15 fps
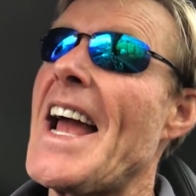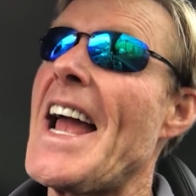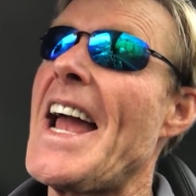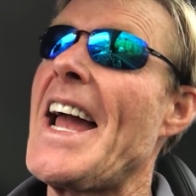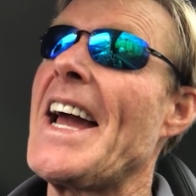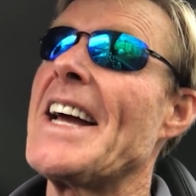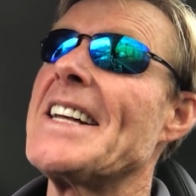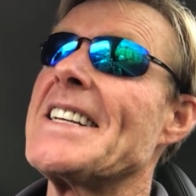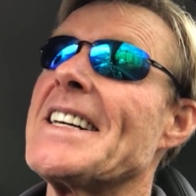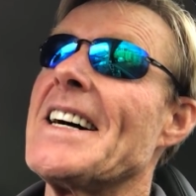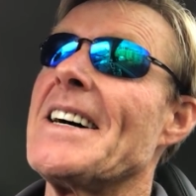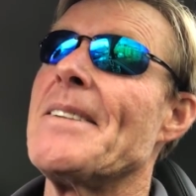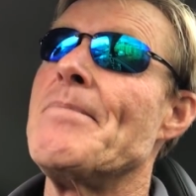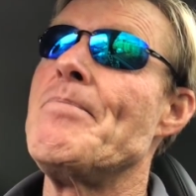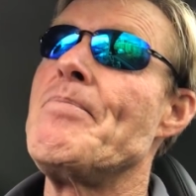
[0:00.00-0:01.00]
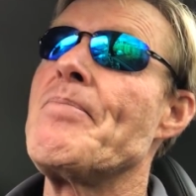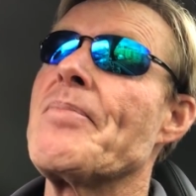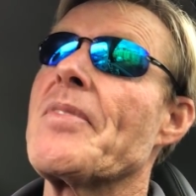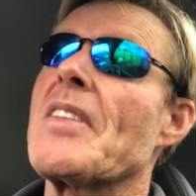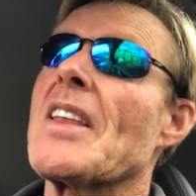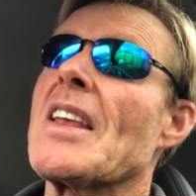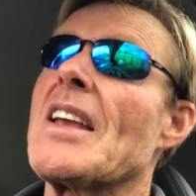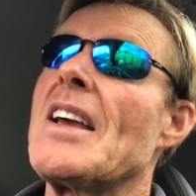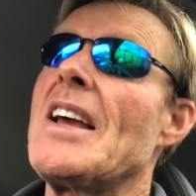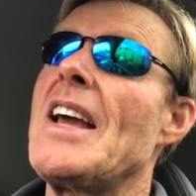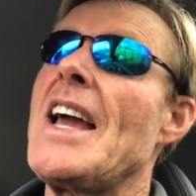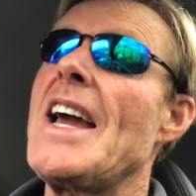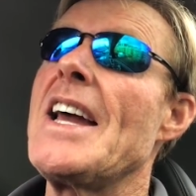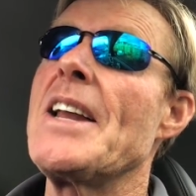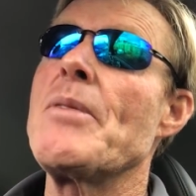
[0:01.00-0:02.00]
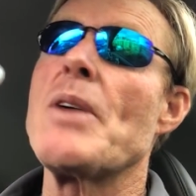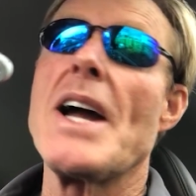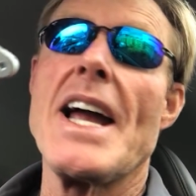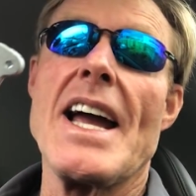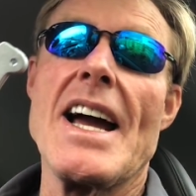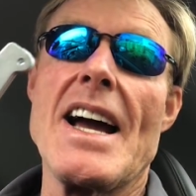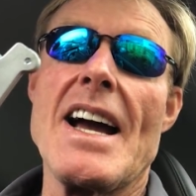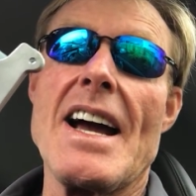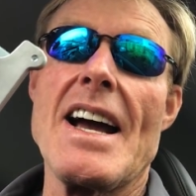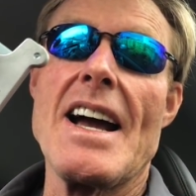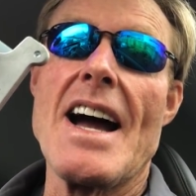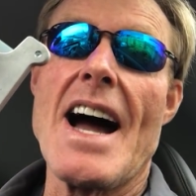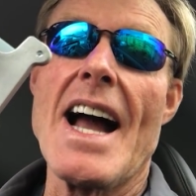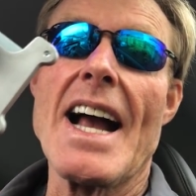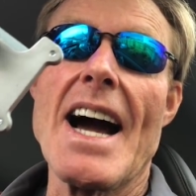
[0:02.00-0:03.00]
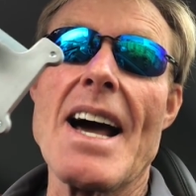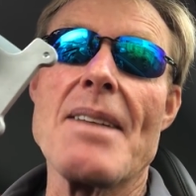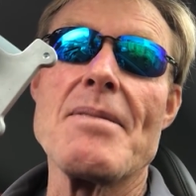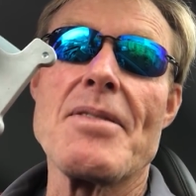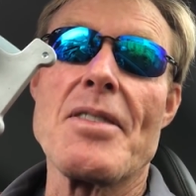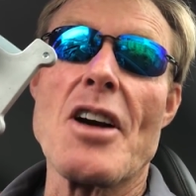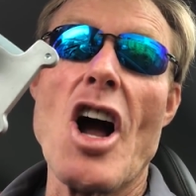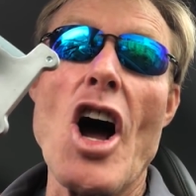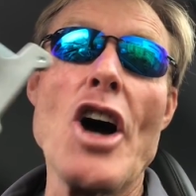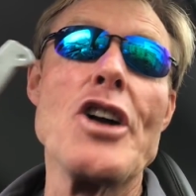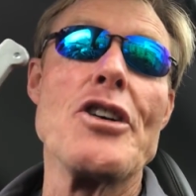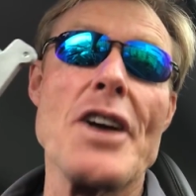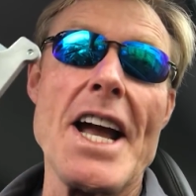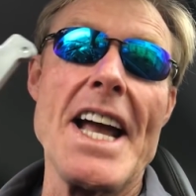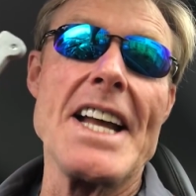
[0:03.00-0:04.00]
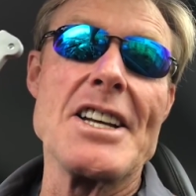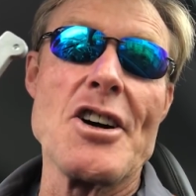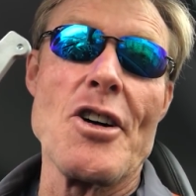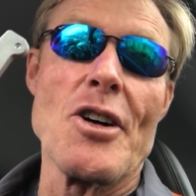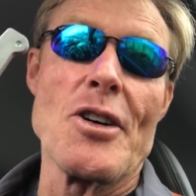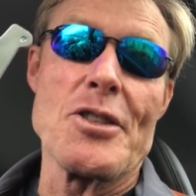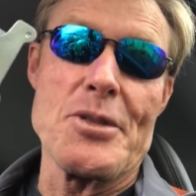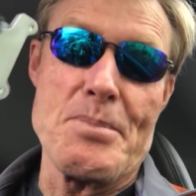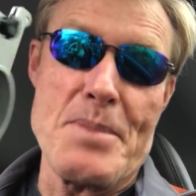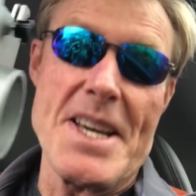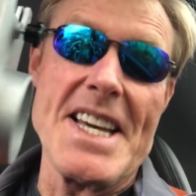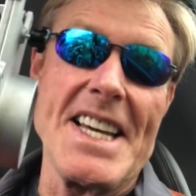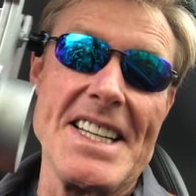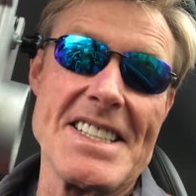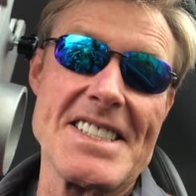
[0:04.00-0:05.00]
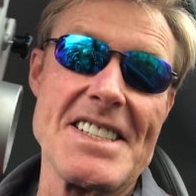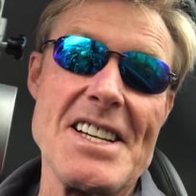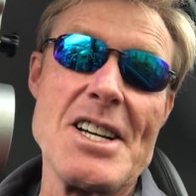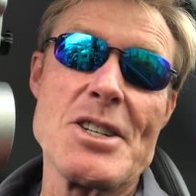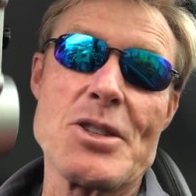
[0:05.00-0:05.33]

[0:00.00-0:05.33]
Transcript: And um, anyway, I got them for under $8 a piece.